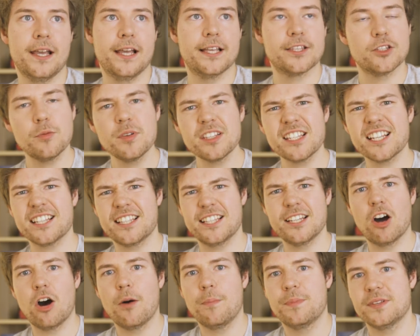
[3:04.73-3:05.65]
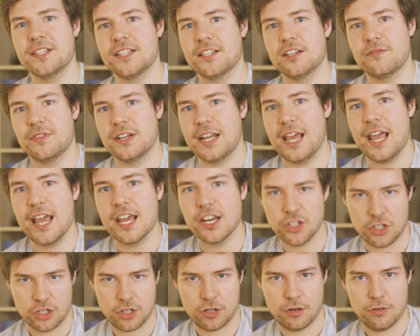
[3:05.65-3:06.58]
it's almost like the opposite of an
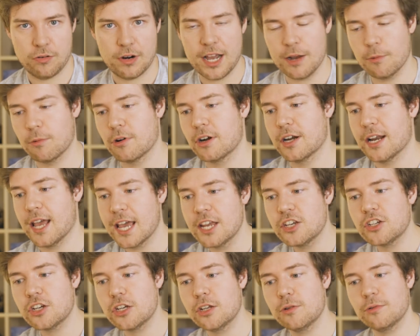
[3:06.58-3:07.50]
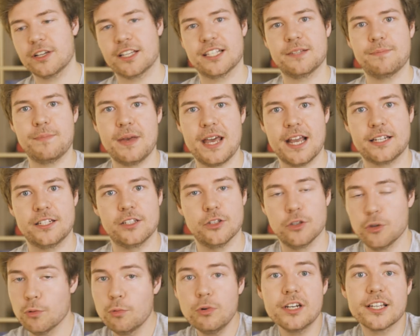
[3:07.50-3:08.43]
engine, right? Where an engine you would expect,
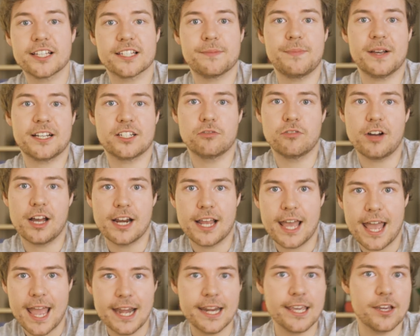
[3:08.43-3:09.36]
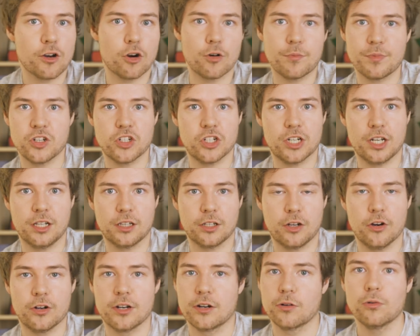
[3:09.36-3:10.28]
you wouldn't expect to write any OpenGL
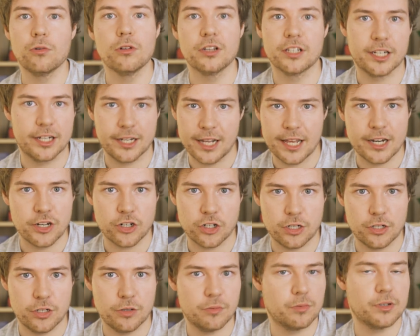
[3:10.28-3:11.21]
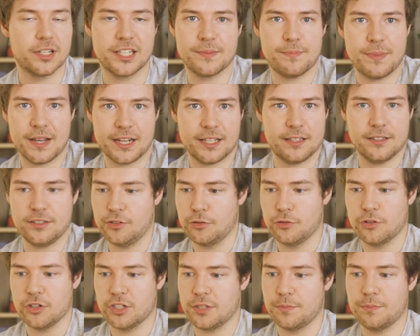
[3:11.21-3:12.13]
code at all in an engine. You would expect
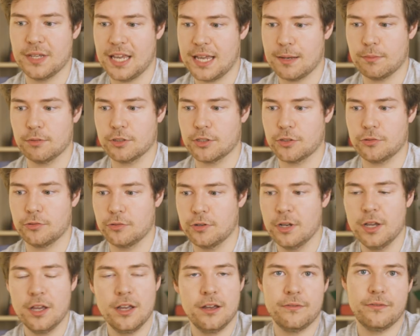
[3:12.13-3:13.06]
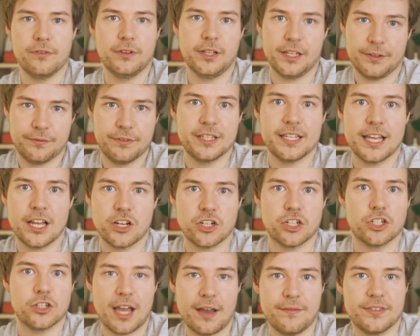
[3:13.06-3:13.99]
to just be able to, for like for the
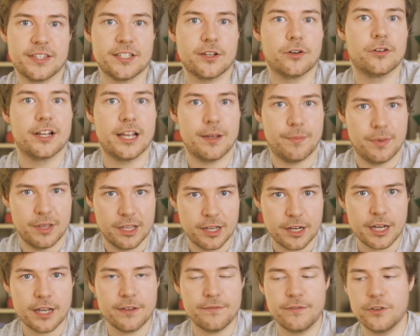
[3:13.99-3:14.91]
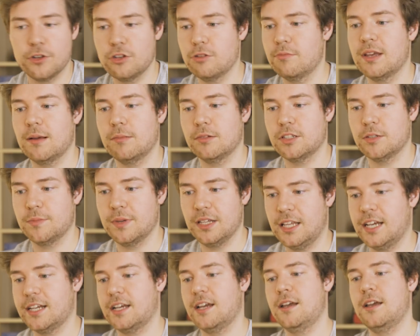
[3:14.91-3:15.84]
engine to have its own API, for you to be able to be
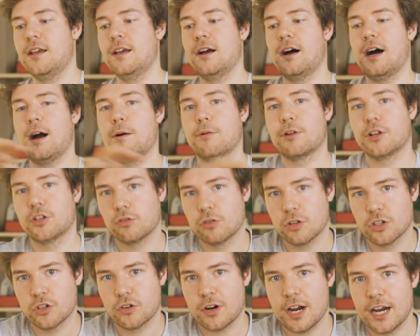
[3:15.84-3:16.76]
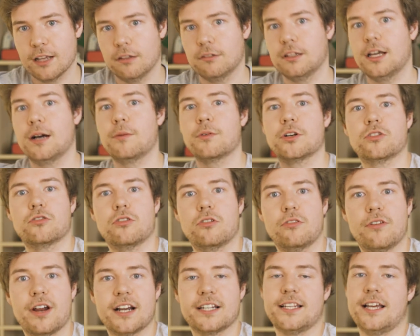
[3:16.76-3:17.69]
like, I wanna draw a triangle, I wanna draw
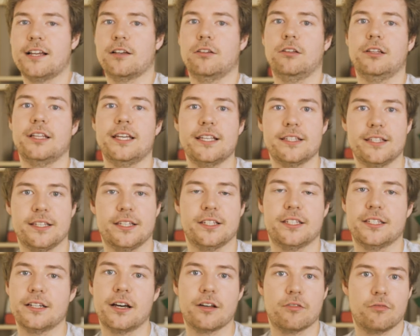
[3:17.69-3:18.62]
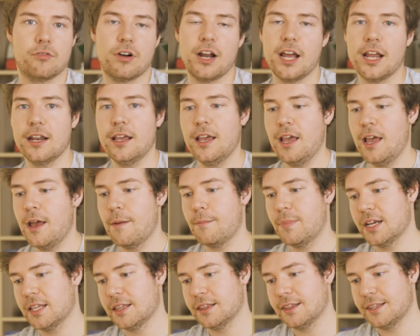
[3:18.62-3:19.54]
a rectangle, easy, done, right?
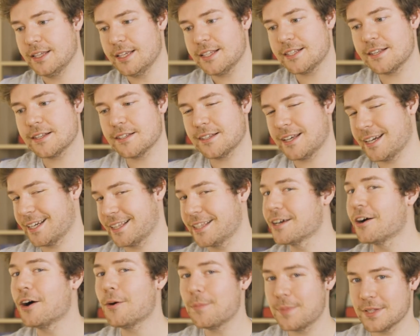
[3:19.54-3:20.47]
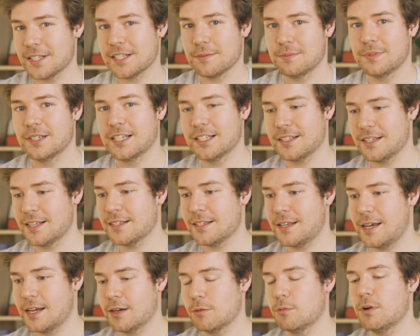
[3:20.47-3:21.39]
But this is like the opposite because it's
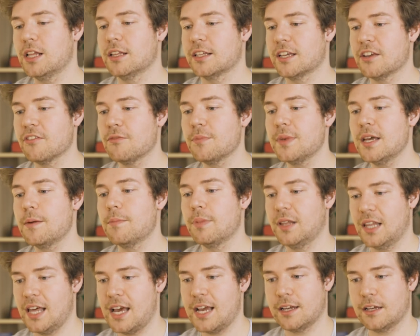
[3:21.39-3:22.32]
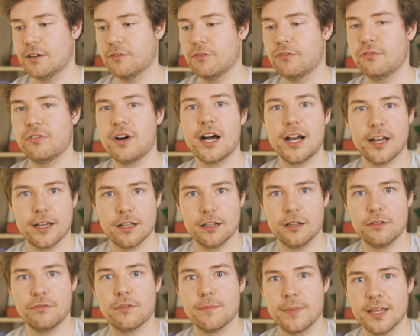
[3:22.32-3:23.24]
like, well, give me a blank
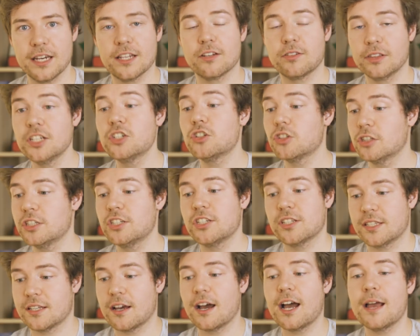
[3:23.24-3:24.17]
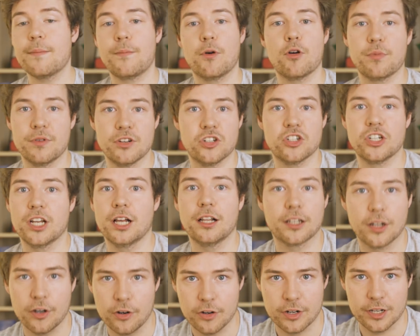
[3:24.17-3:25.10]
file for me to literally just type
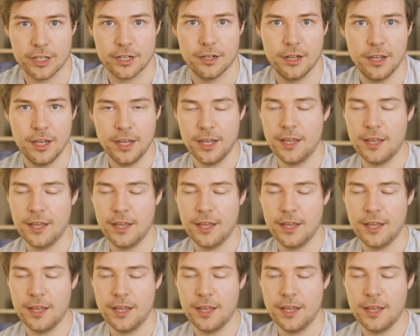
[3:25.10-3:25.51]
OpenGL code in.